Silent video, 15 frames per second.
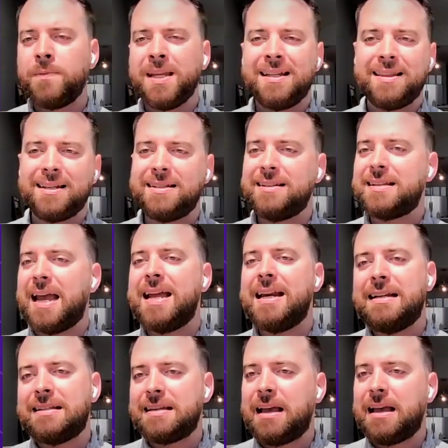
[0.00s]
This is
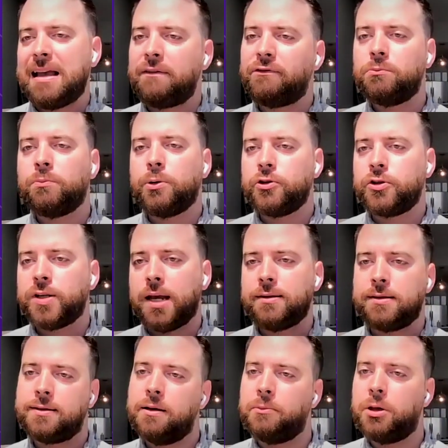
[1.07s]

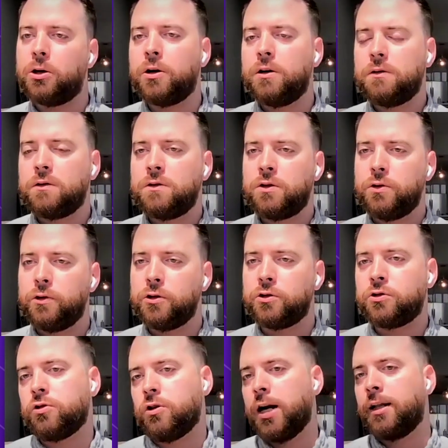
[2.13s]
87% similar to the
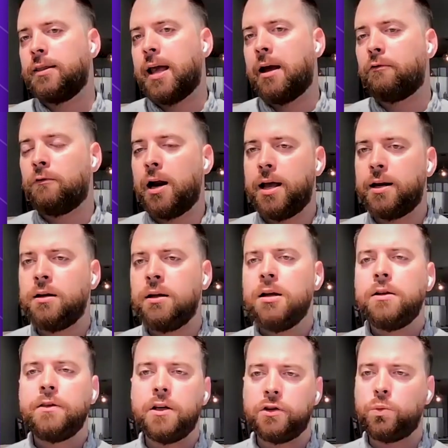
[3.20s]
string that read,
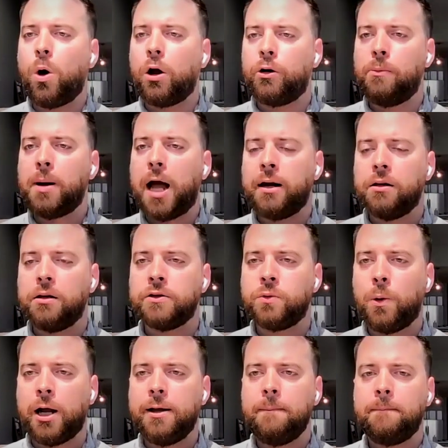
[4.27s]
this water bottle is white.